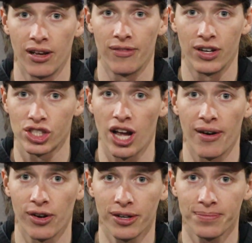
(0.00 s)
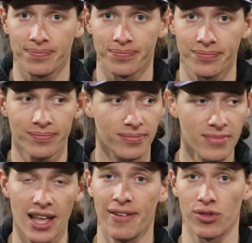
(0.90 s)
fish cover,
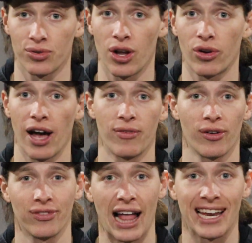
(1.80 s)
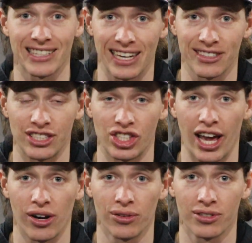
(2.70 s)
If there's no cover, flats next to
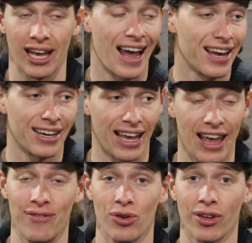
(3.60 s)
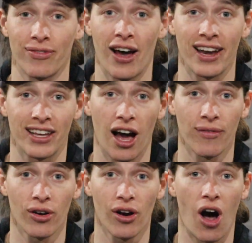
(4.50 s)
channels. And if you can find
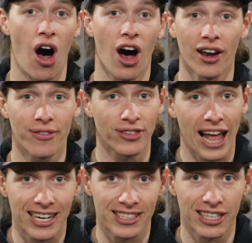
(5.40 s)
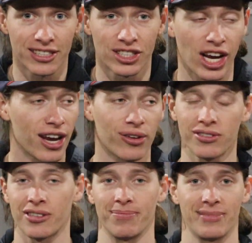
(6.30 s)
cover on flats next to
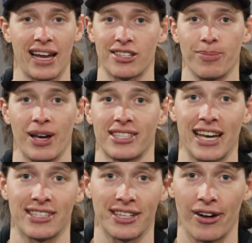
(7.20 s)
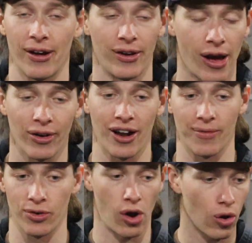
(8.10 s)
channels, that's the best case scenario. And I don't care
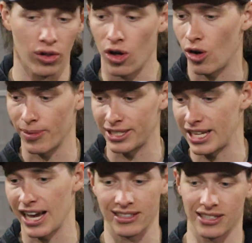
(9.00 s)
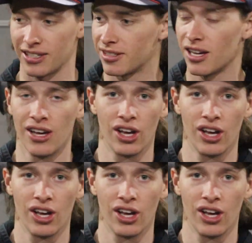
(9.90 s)
if you're in Oklahoma, Texas,